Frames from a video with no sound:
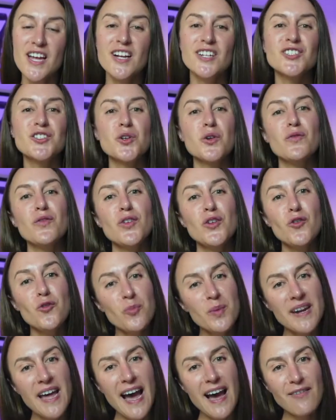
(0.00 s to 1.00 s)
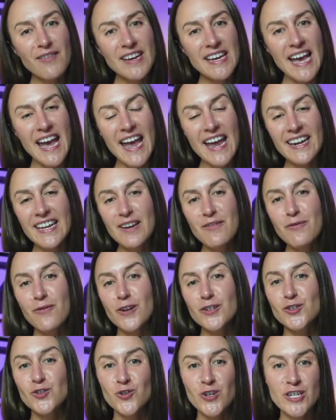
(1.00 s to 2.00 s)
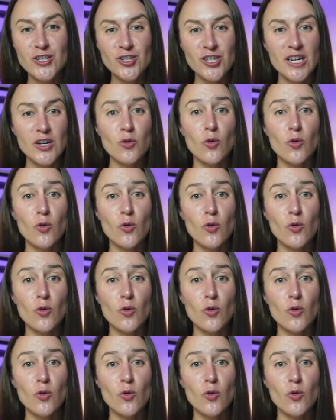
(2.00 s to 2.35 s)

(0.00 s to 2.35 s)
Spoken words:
So if you've been having any frustration